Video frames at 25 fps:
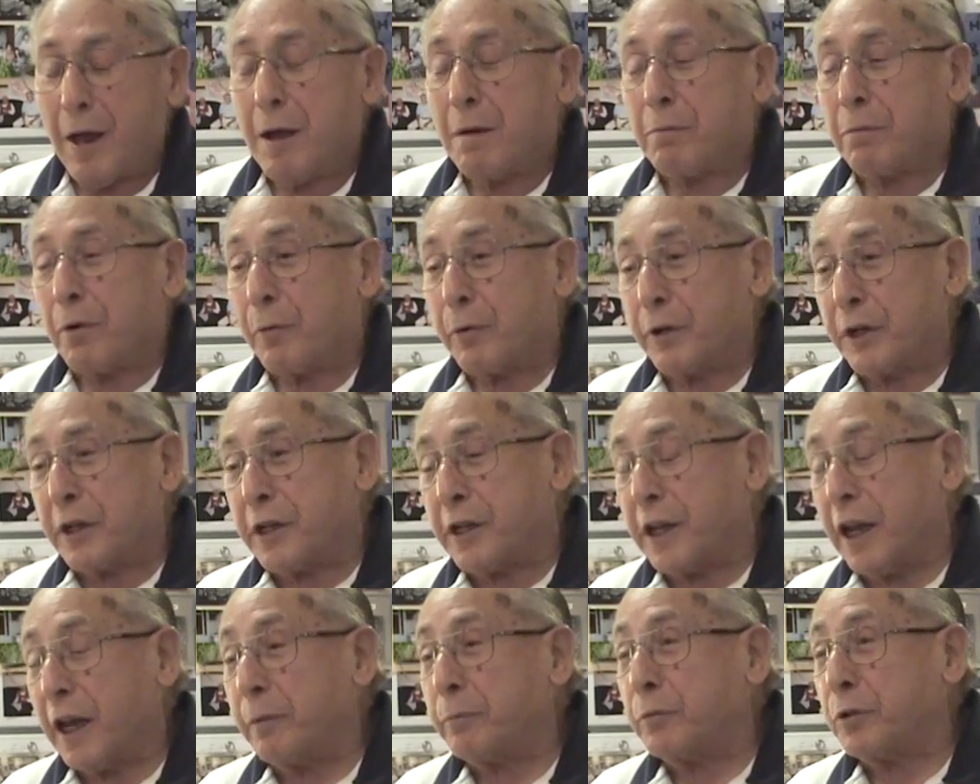But when he
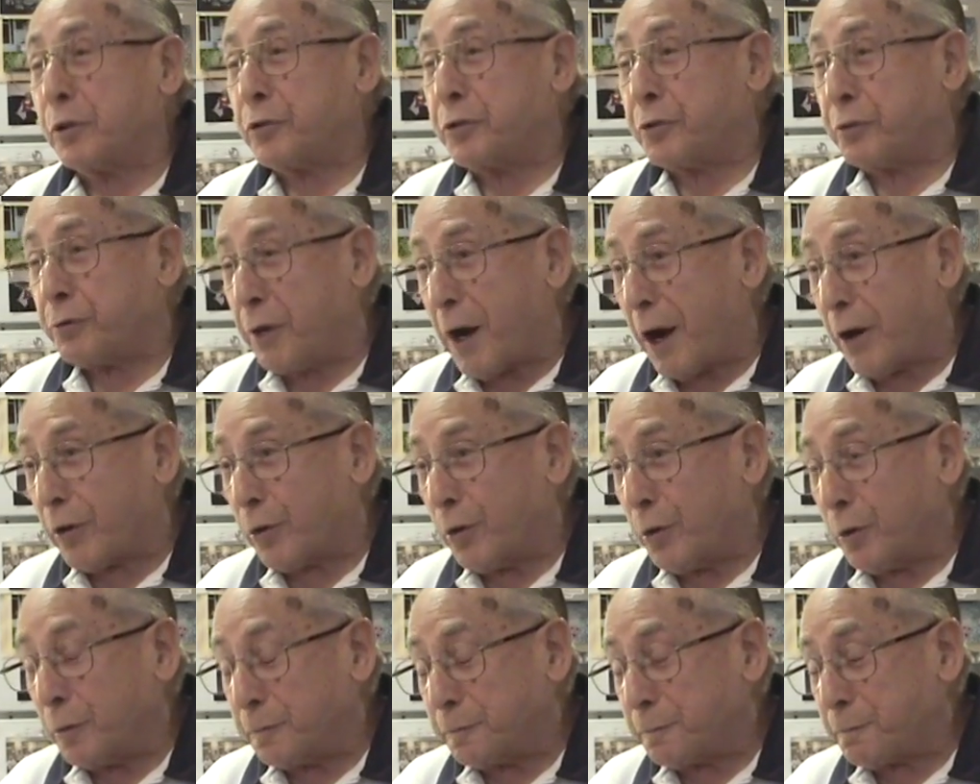came to
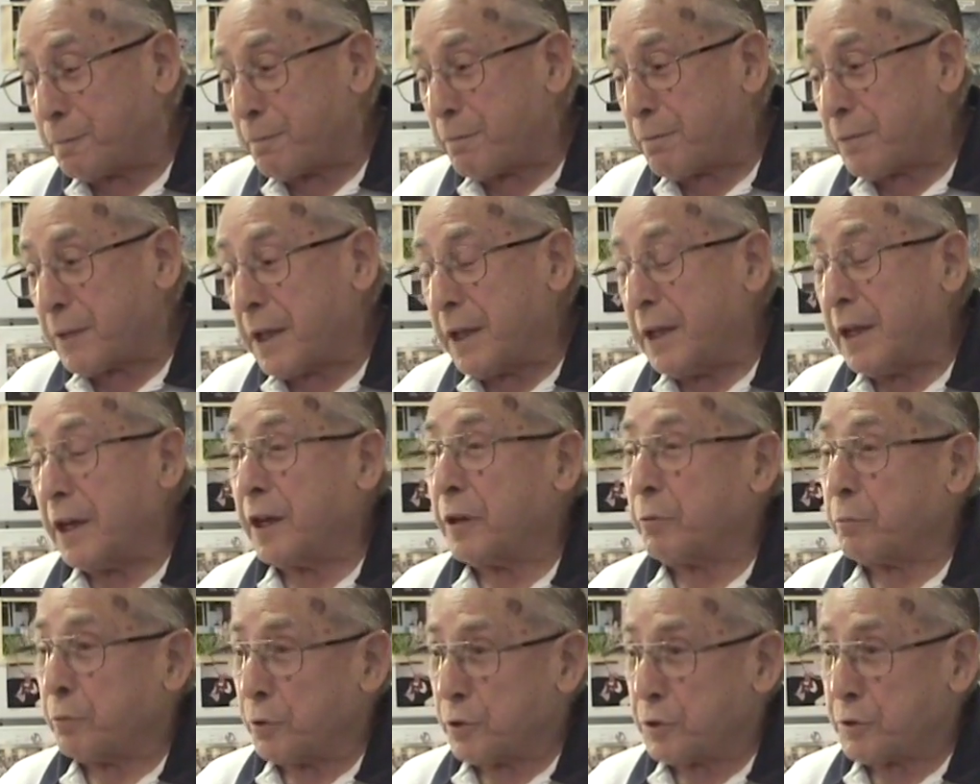Toronto,
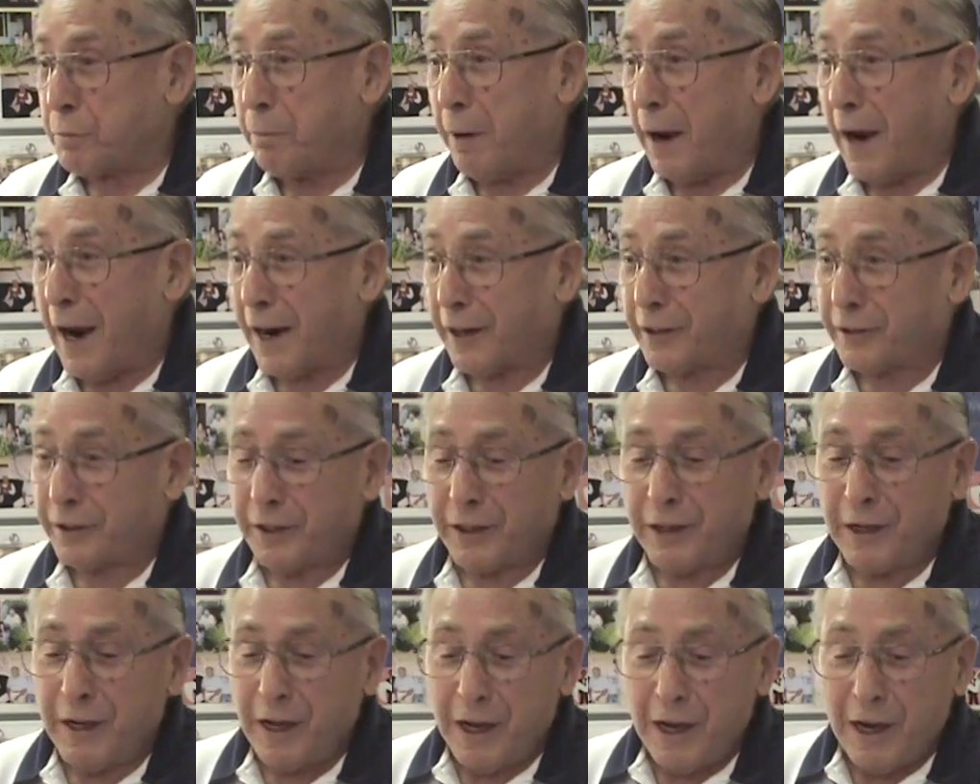it was packed.
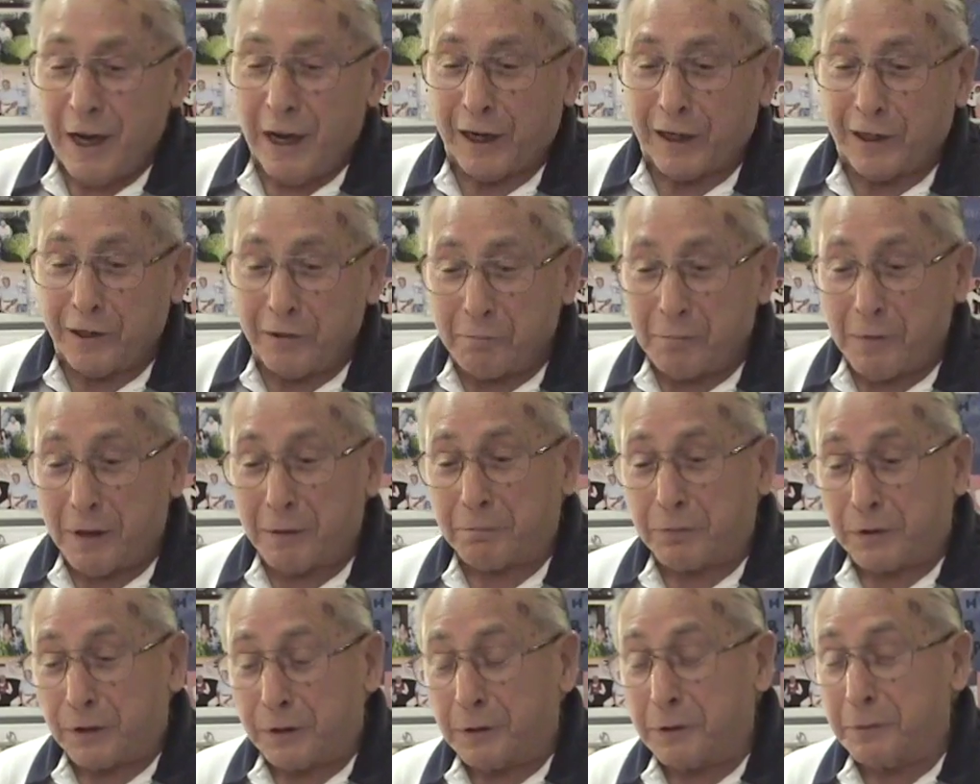And I
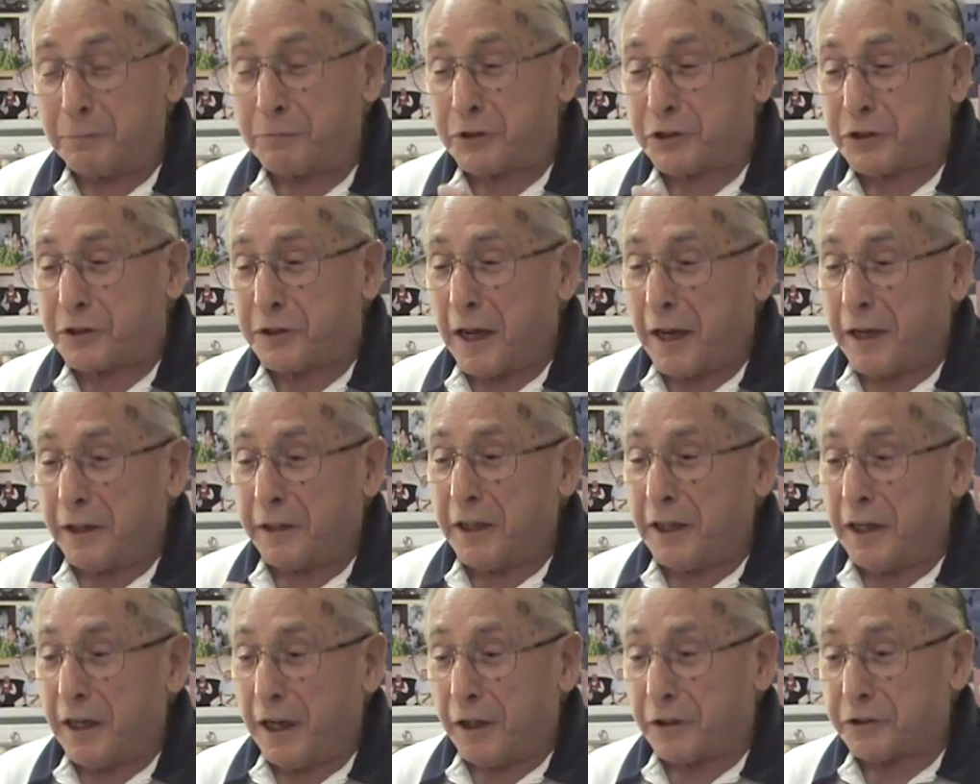remember him
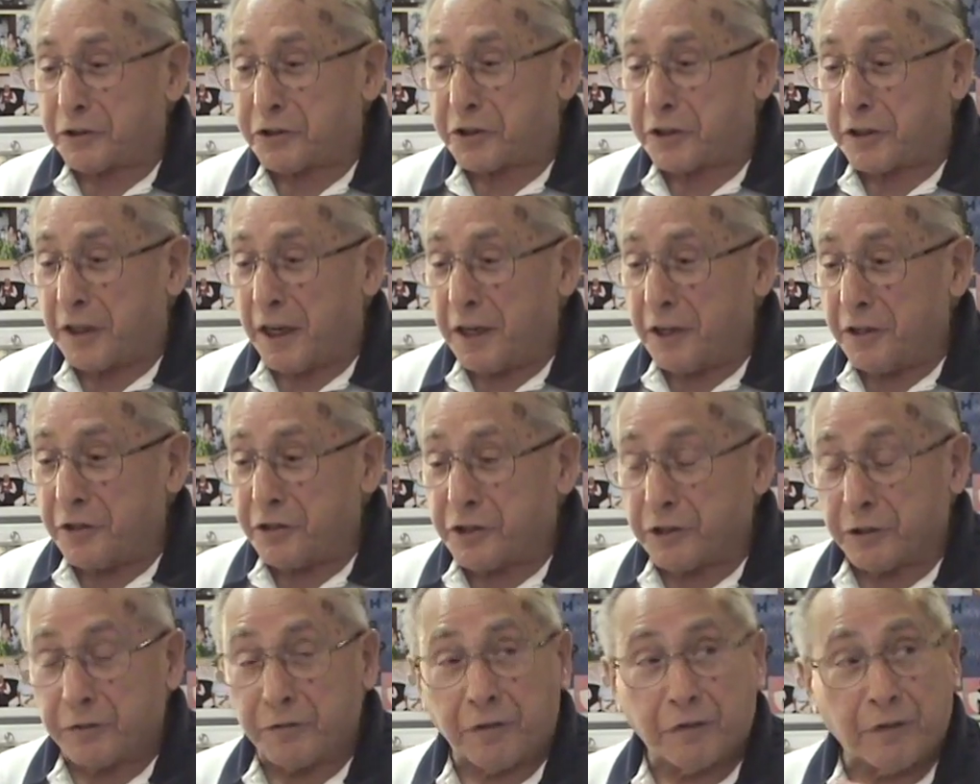standing on
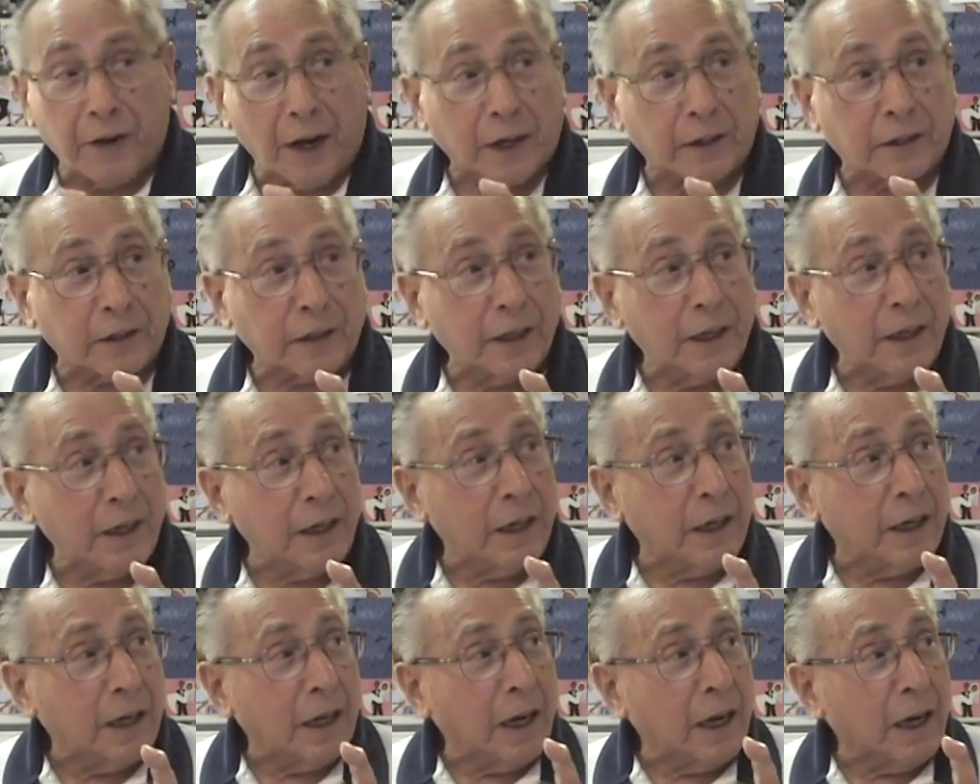stage. In fact,
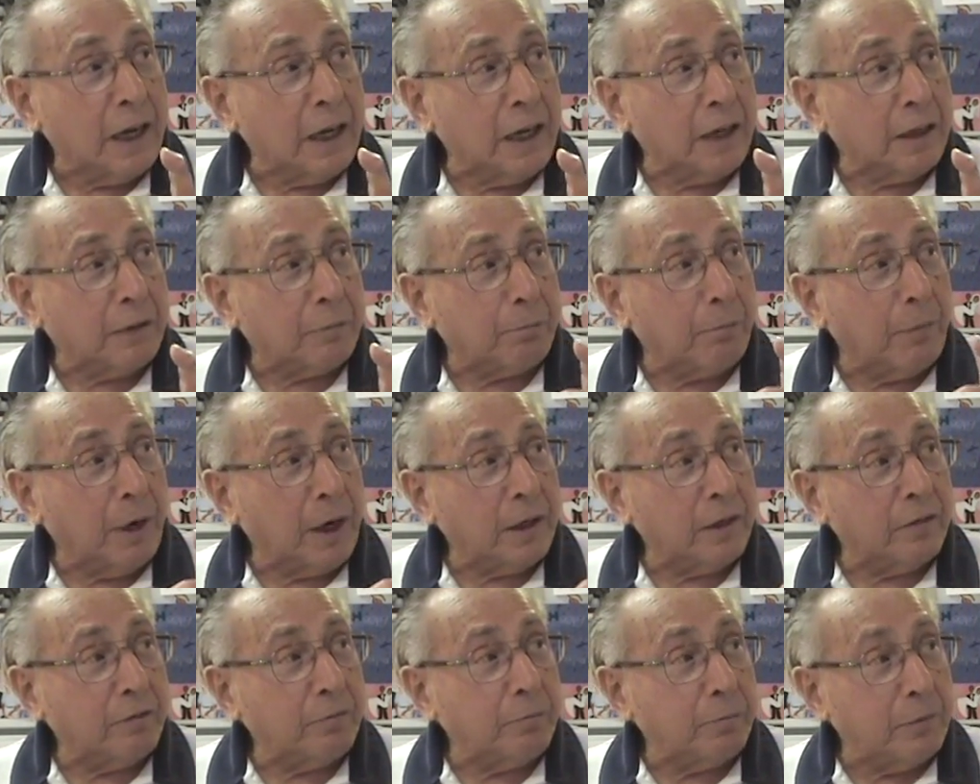it might
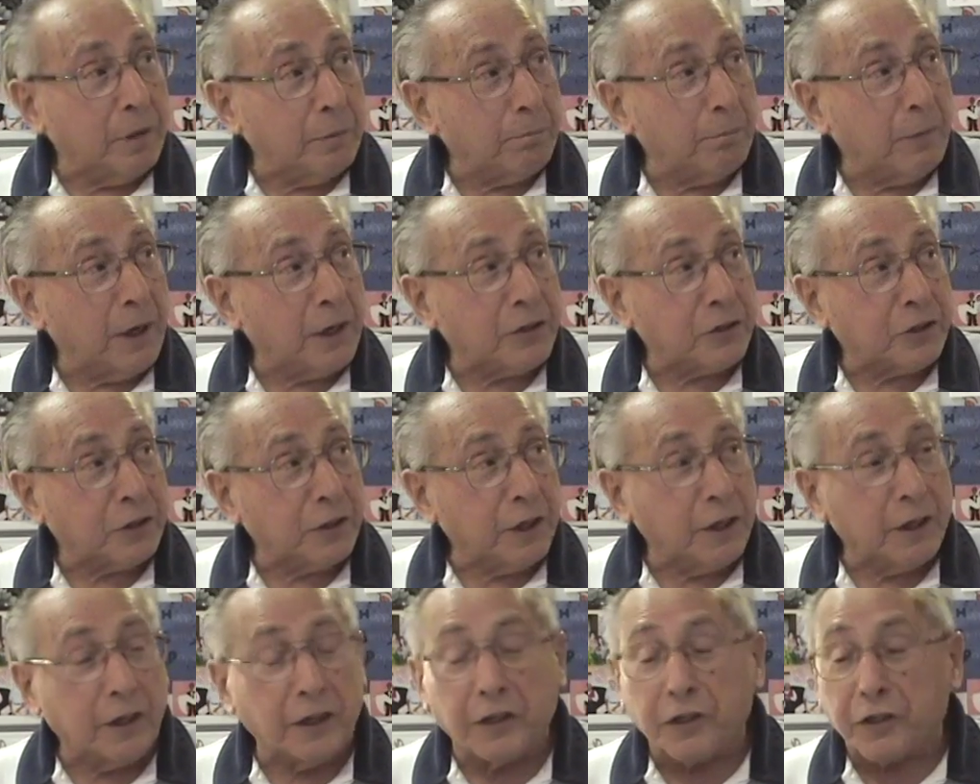have been
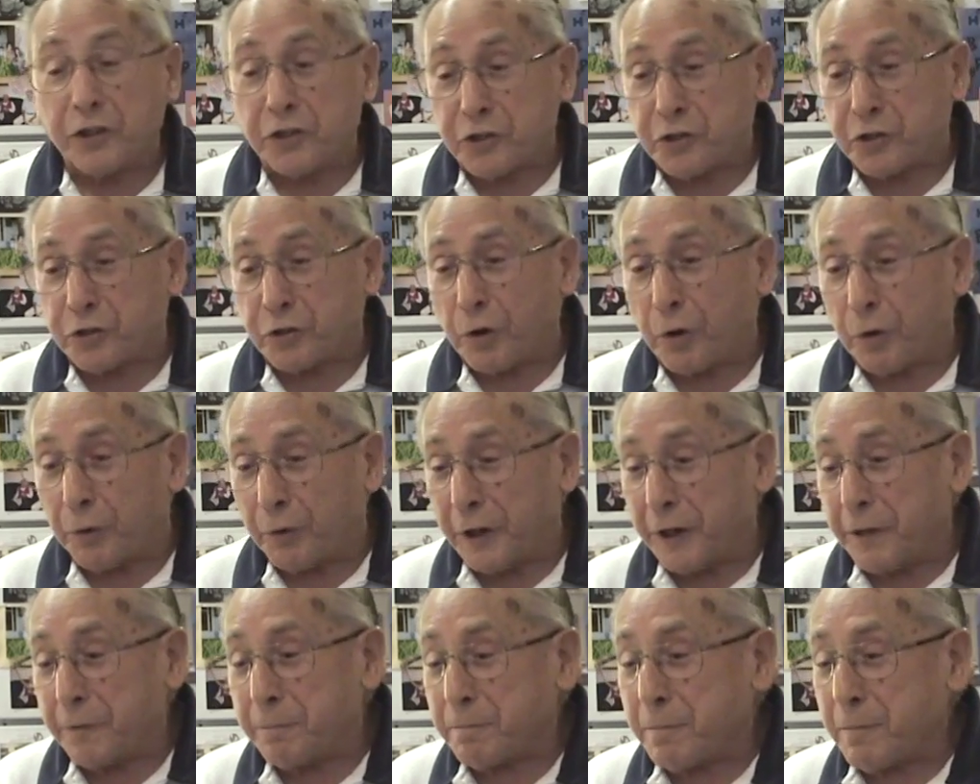mentioned in the
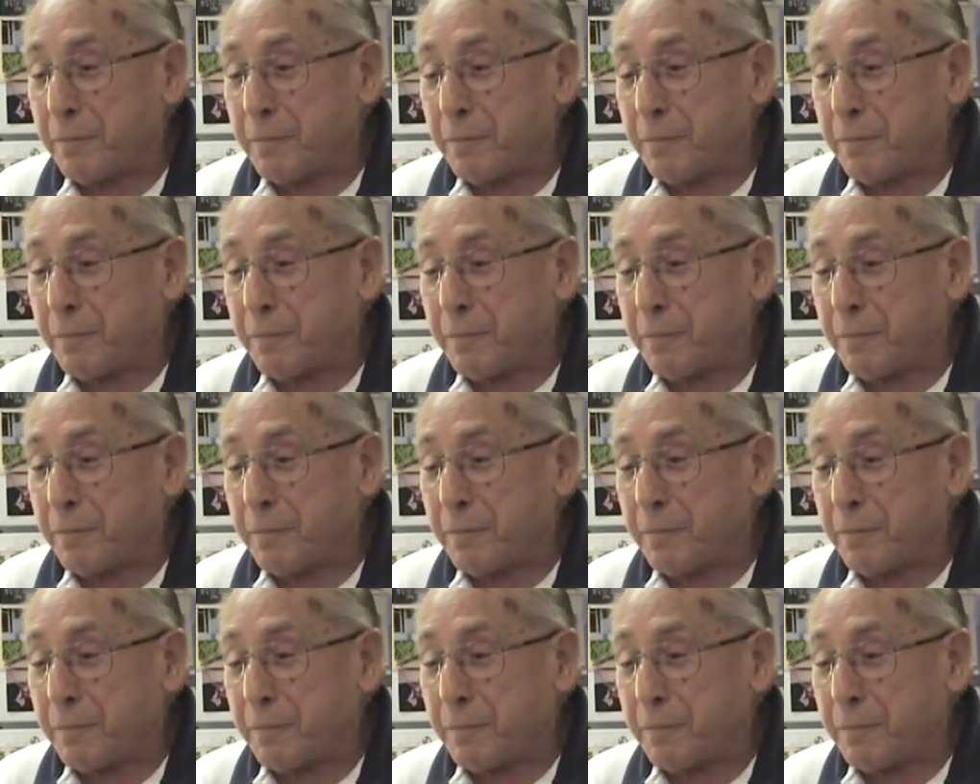story.